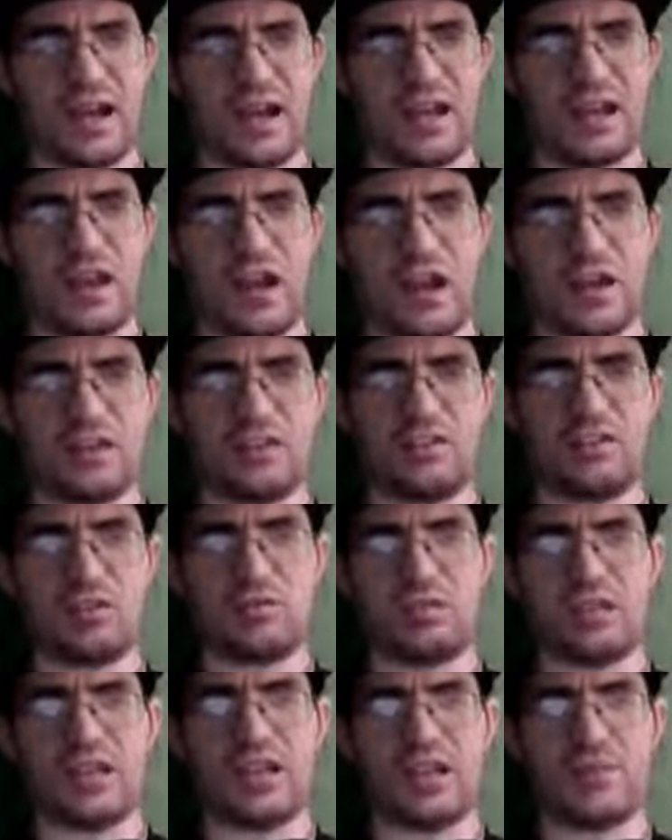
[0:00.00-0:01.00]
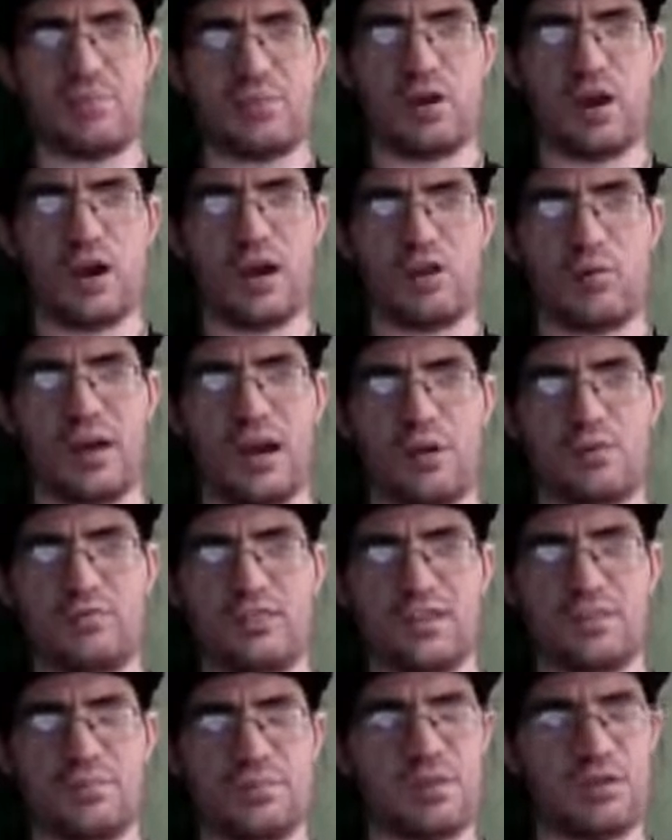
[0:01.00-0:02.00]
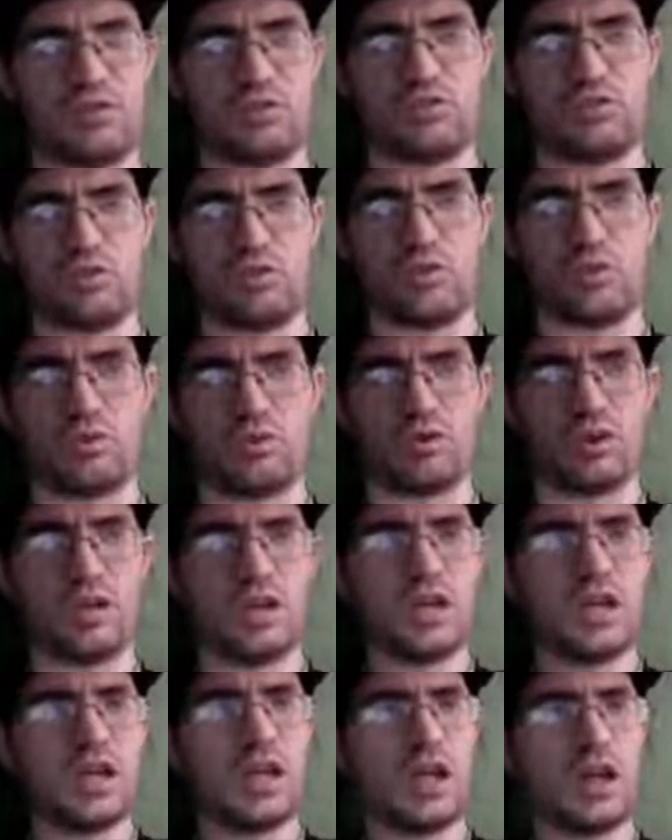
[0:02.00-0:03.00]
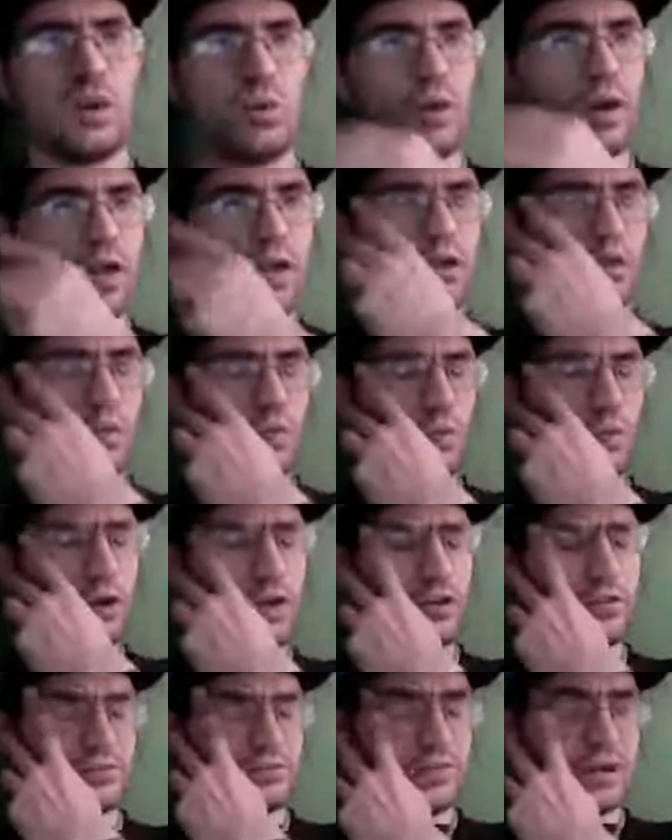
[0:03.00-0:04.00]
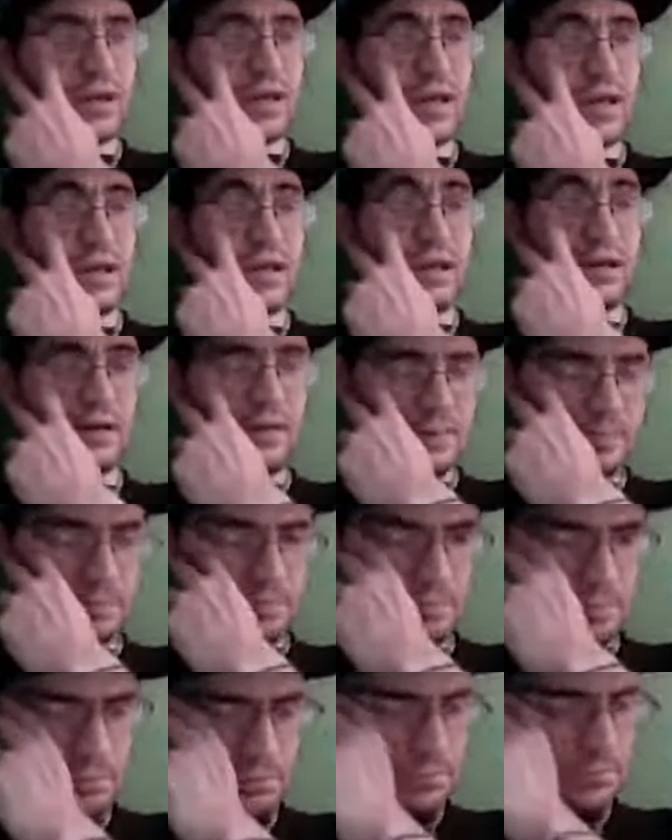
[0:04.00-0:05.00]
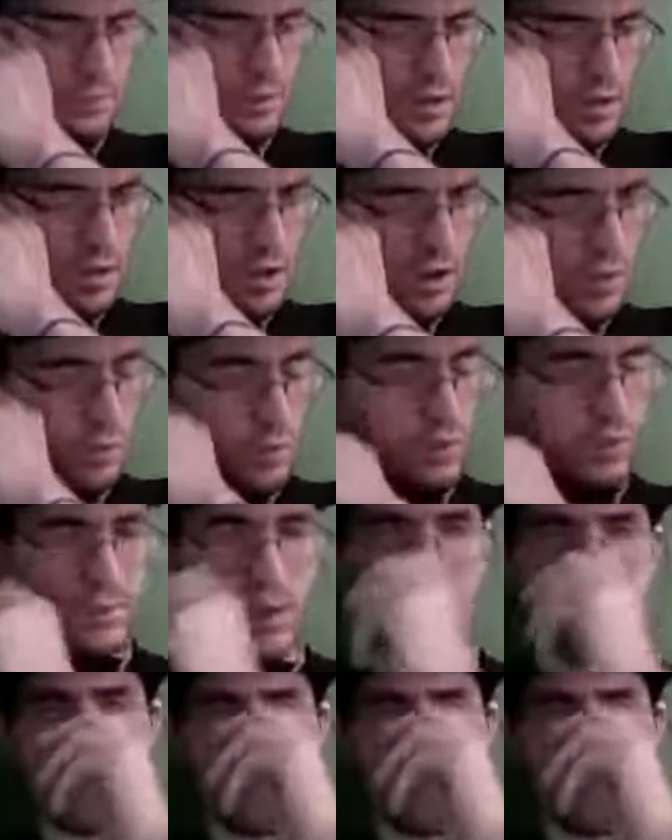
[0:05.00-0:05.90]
I got into Linkin Park when I was in middle school, when one of my one